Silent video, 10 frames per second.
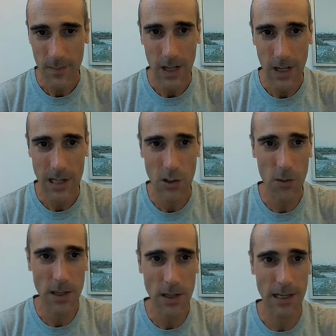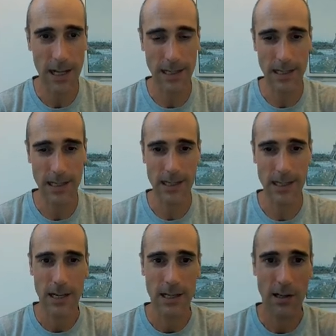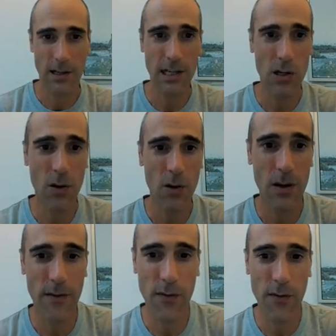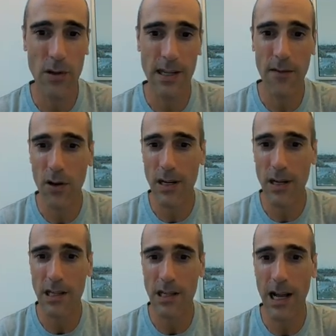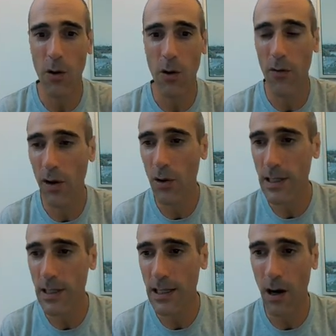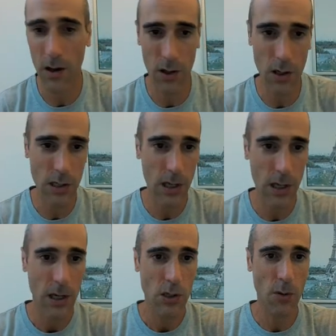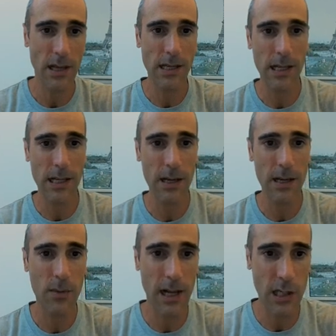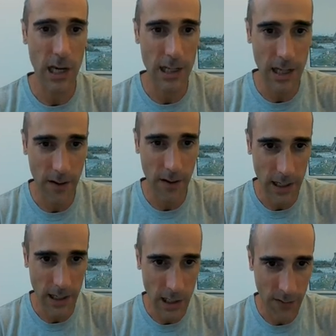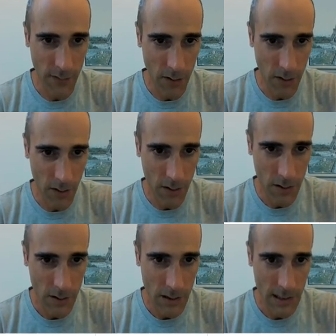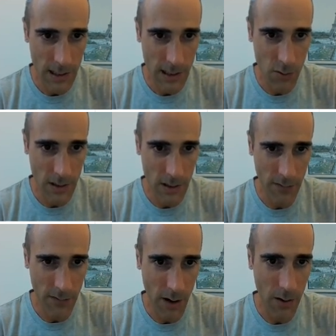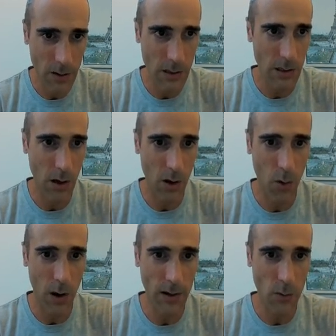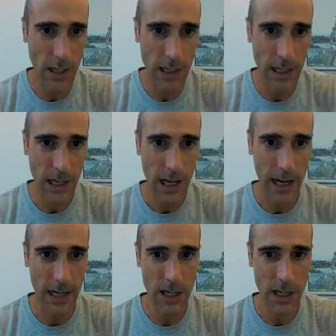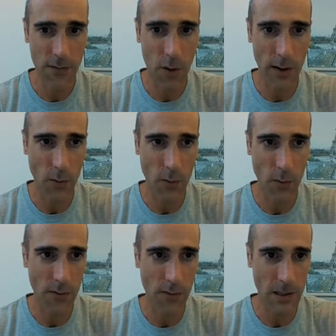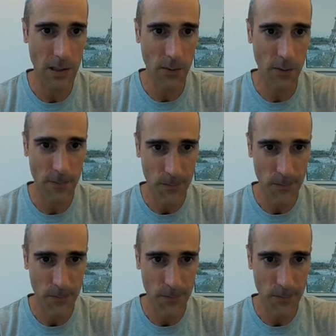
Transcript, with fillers: I show you a bit the statistics. So this show if your server is like overloaded or not. So basically, me I check I can check for this is 24 hours or one week. I can check for one week, for example.